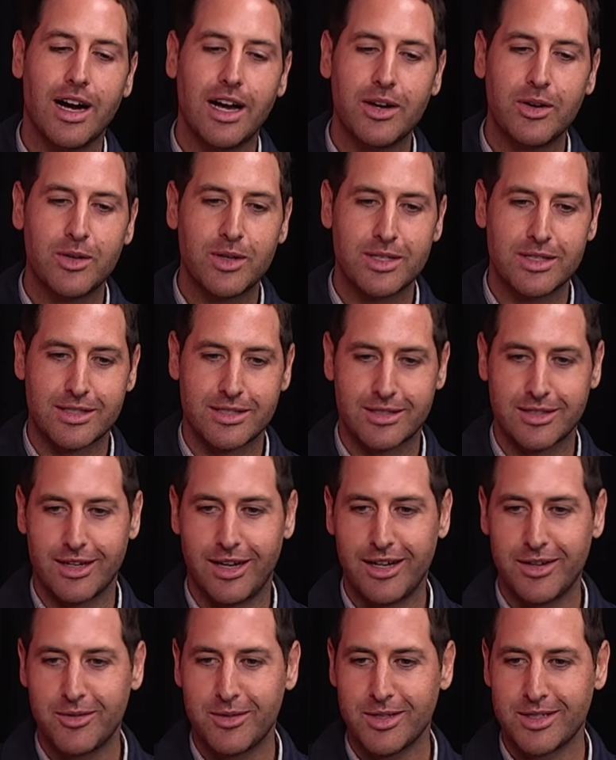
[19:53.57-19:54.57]
I always
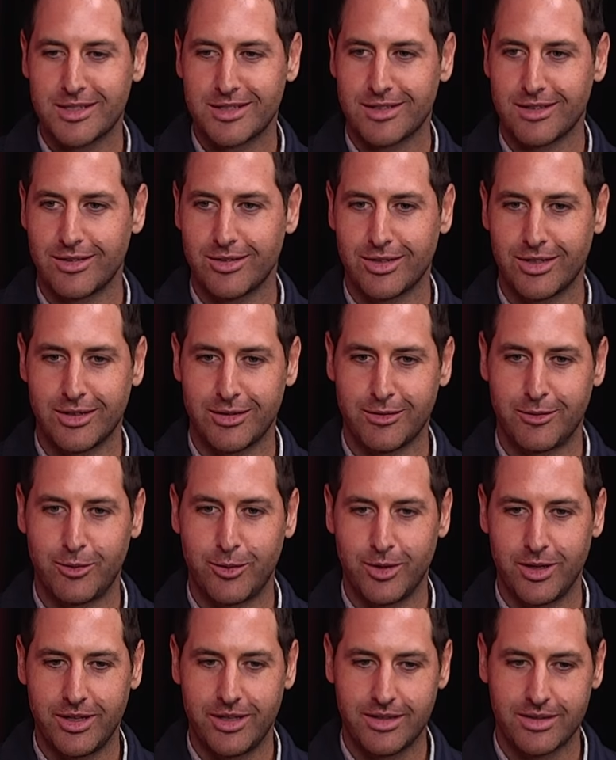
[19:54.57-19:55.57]
I always look at
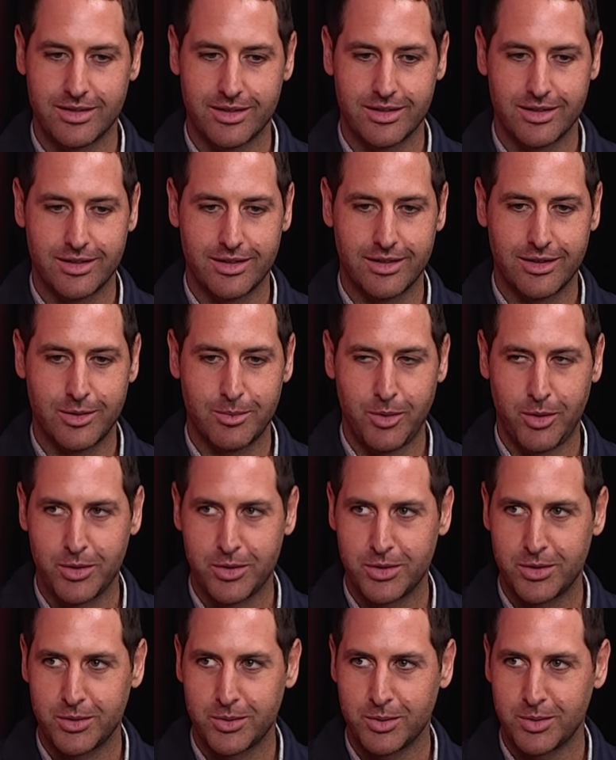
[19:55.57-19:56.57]
footy as a, an
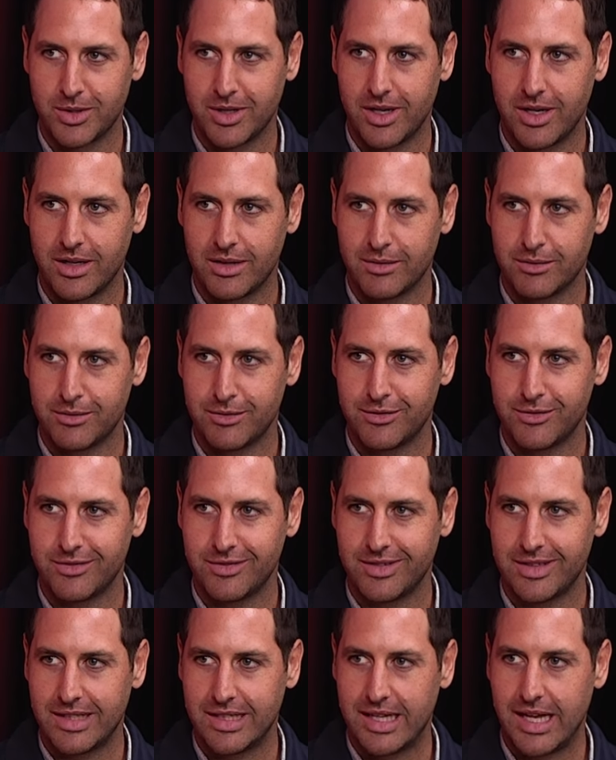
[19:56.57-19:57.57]
emotional kind of
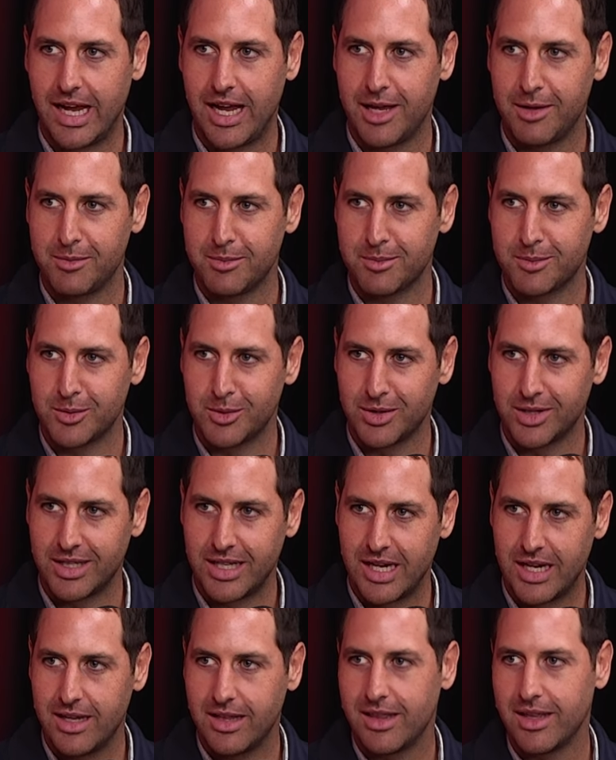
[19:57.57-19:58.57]
game more
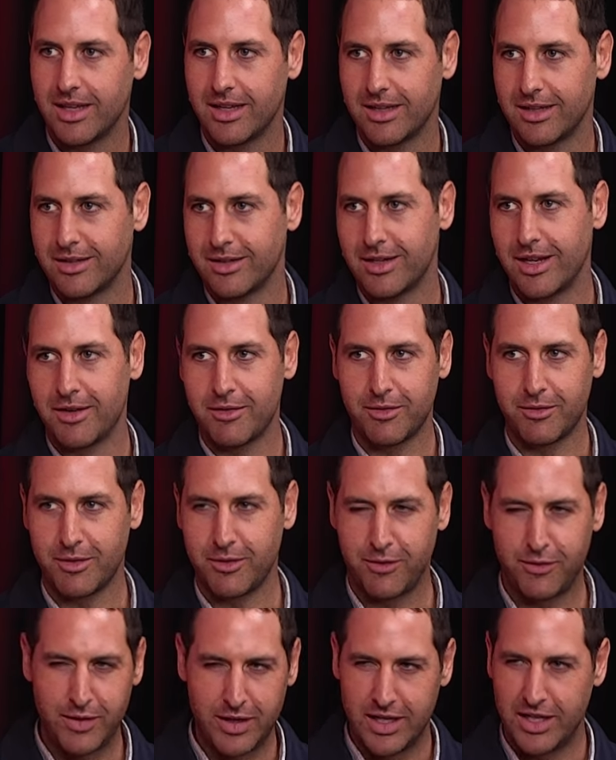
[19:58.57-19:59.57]
than anything and
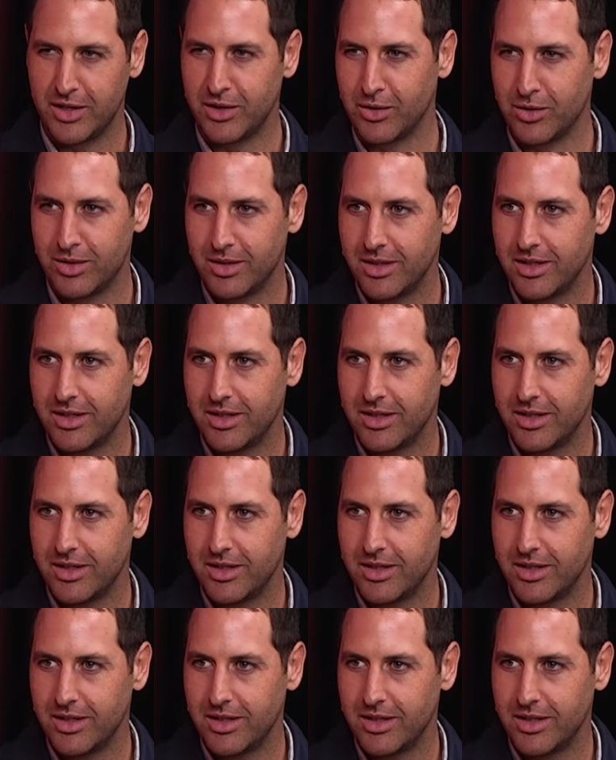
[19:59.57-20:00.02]
a feel.